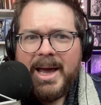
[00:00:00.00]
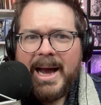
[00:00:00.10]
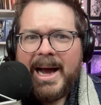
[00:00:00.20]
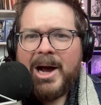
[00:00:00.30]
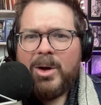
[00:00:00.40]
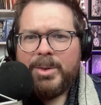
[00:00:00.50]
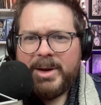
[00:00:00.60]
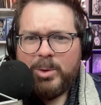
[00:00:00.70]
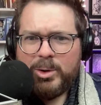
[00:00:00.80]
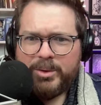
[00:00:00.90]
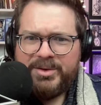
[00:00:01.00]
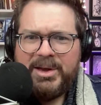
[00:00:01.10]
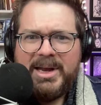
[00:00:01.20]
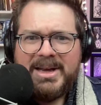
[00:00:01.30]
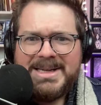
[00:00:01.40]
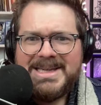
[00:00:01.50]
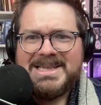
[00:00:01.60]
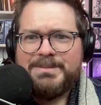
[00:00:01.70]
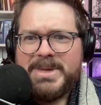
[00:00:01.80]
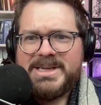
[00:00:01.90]
how they will critique and
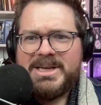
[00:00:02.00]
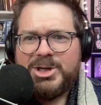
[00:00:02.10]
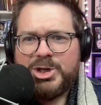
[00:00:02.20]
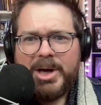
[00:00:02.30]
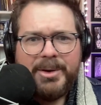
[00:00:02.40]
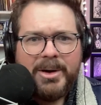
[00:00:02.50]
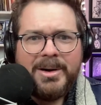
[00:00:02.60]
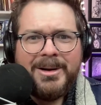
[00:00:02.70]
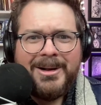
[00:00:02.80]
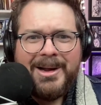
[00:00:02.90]
dismiss each other,